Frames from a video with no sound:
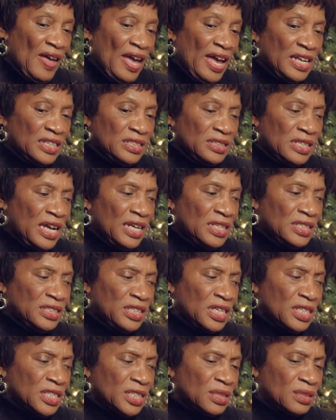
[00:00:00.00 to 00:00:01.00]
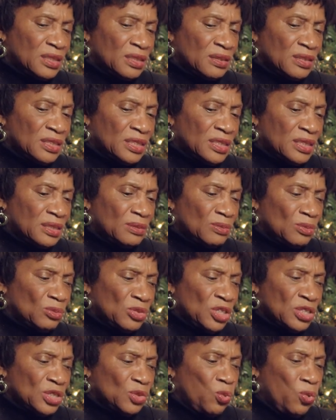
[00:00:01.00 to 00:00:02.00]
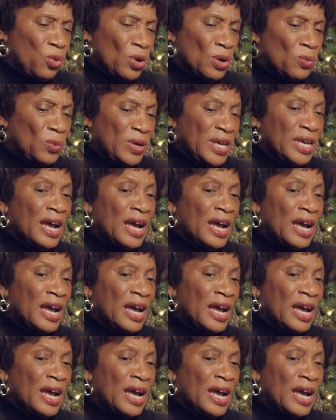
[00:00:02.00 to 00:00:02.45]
and just where